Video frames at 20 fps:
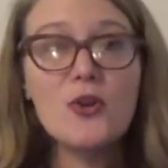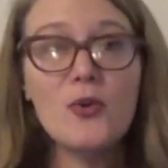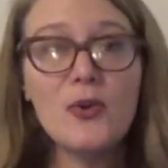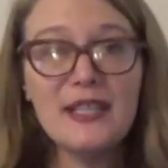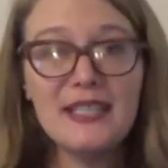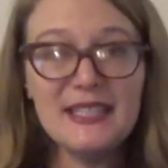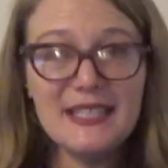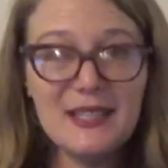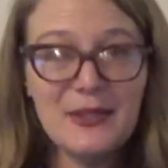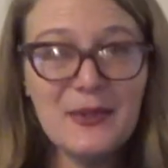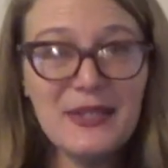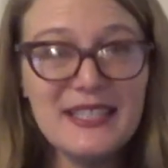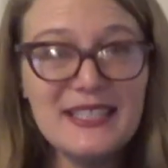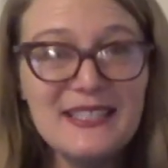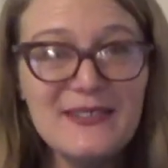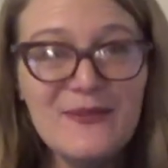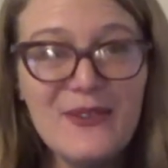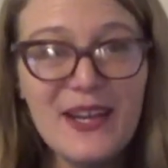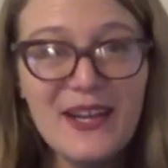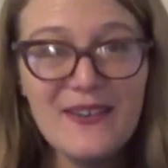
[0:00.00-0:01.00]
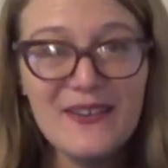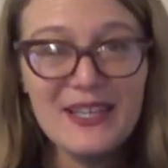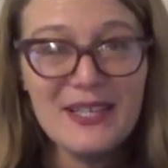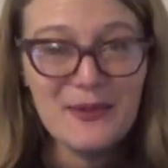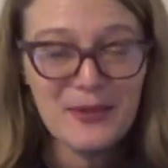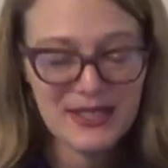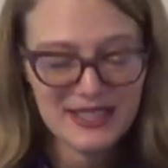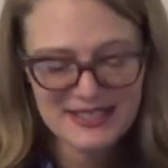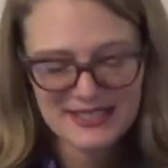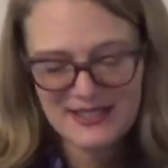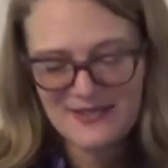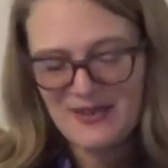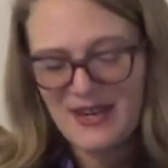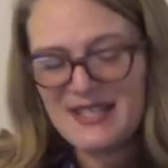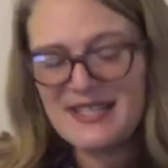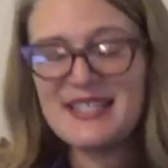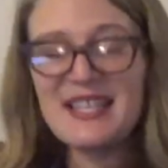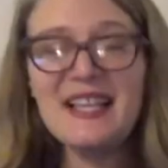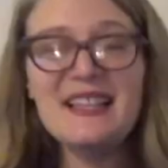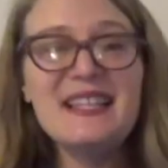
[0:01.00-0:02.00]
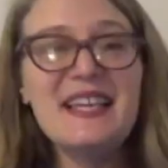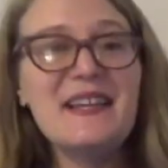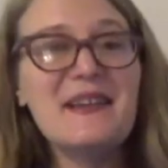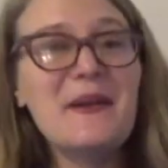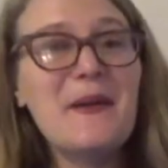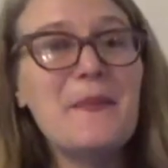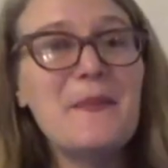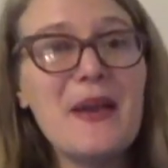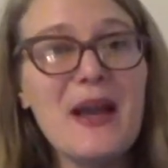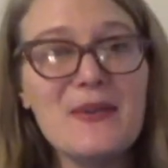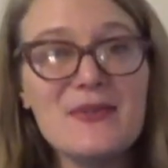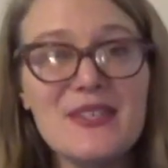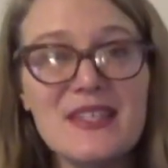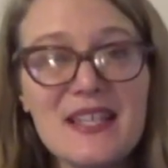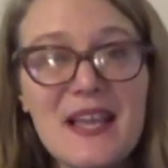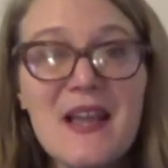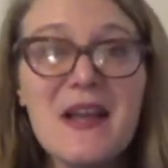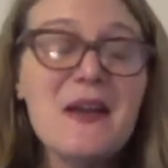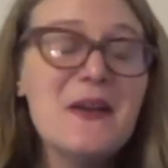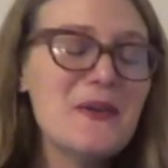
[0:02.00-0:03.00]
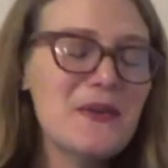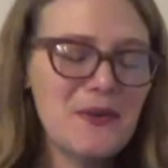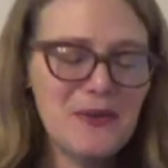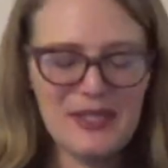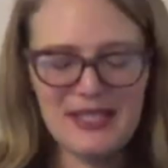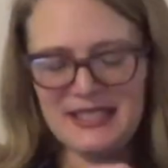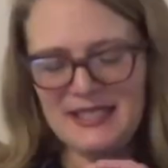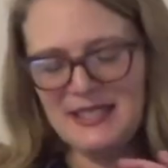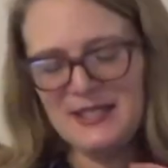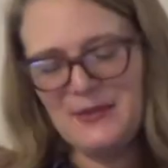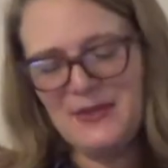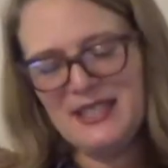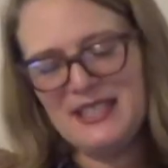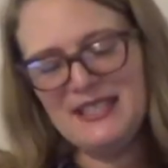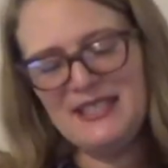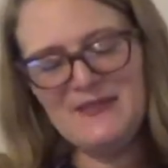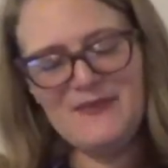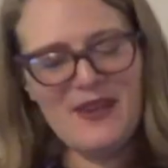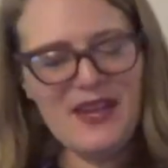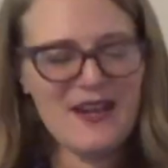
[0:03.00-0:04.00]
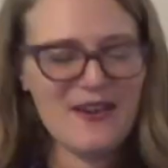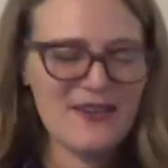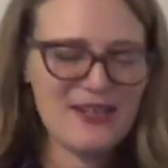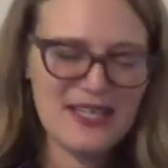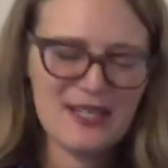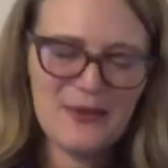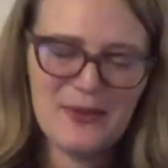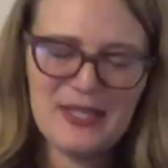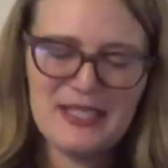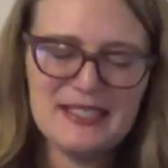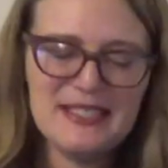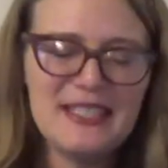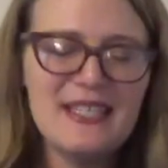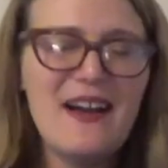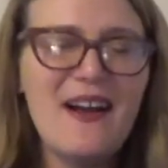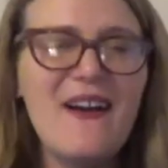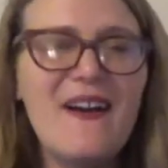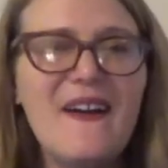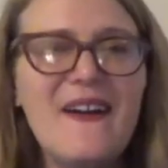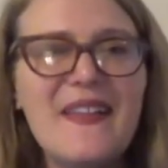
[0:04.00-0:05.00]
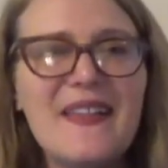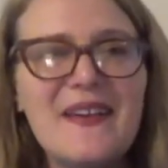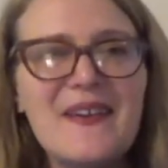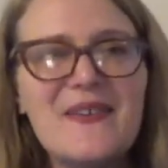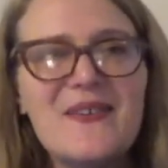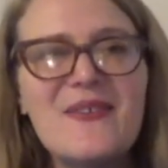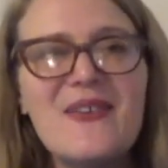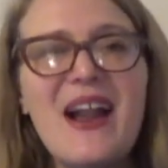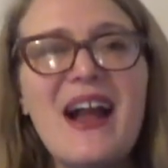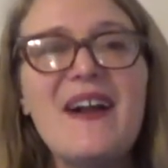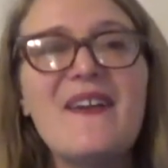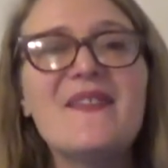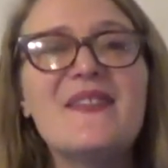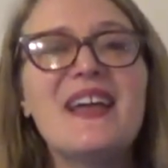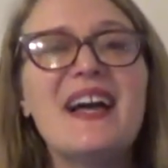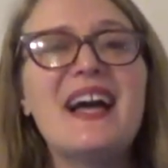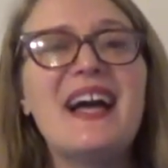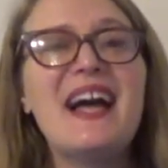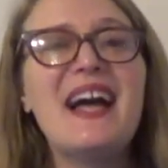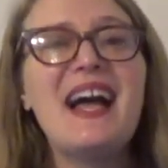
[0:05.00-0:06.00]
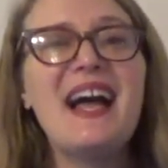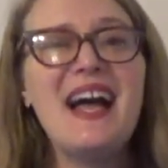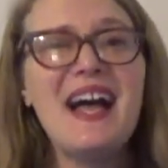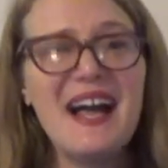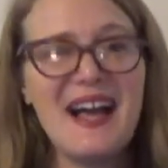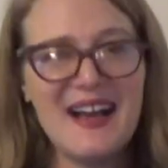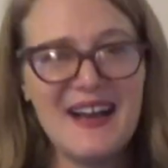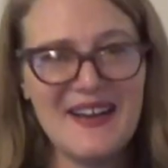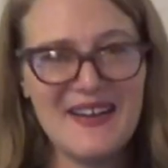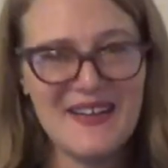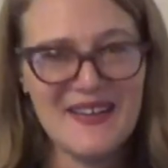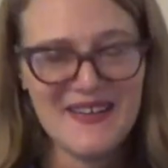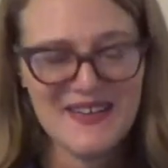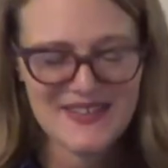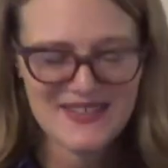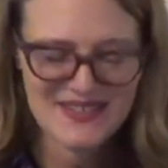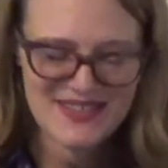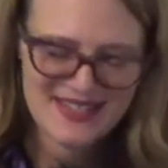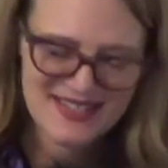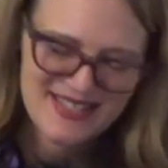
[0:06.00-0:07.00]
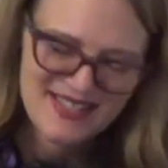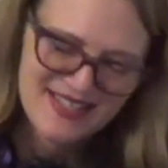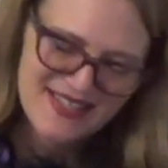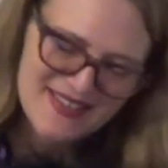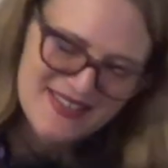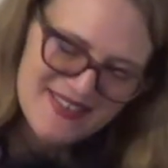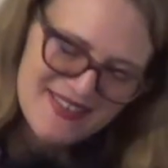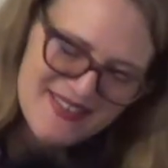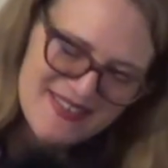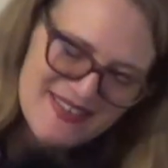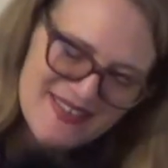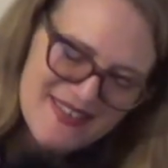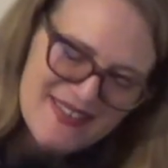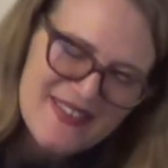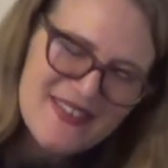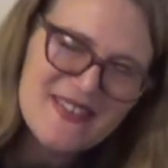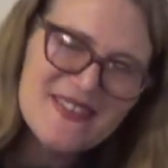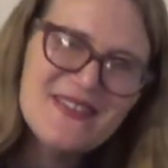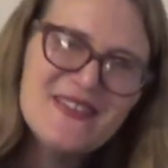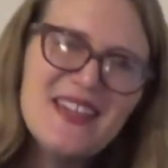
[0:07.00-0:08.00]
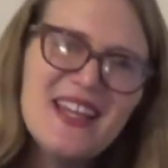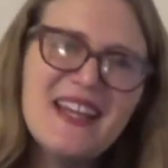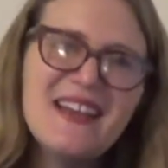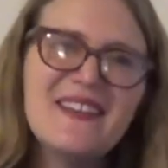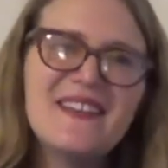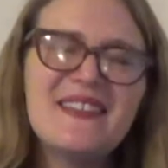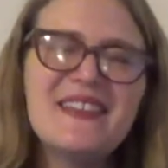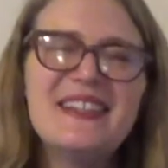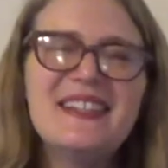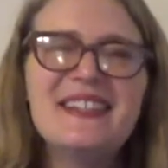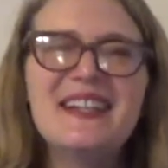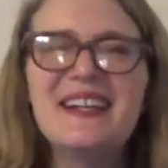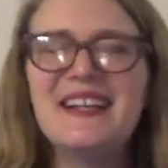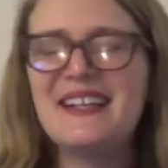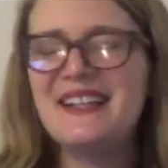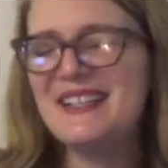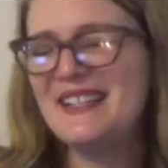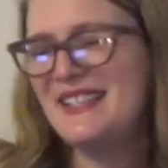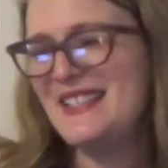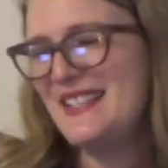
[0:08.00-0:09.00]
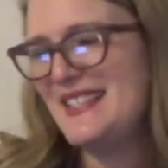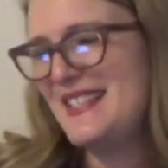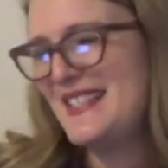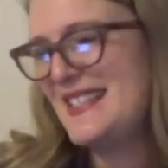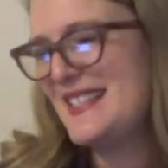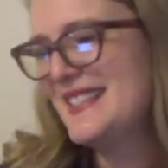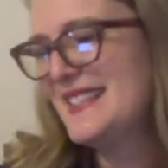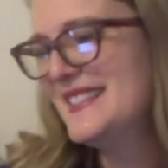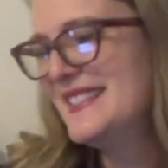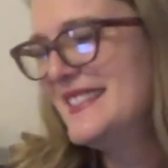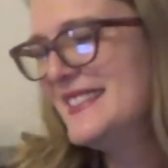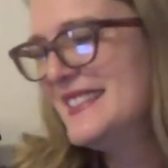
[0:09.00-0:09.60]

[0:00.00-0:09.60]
quickly, quickly, very quickly runs the little mouse. Quickly, quickly, very quickly all around the house. Oh, very nice.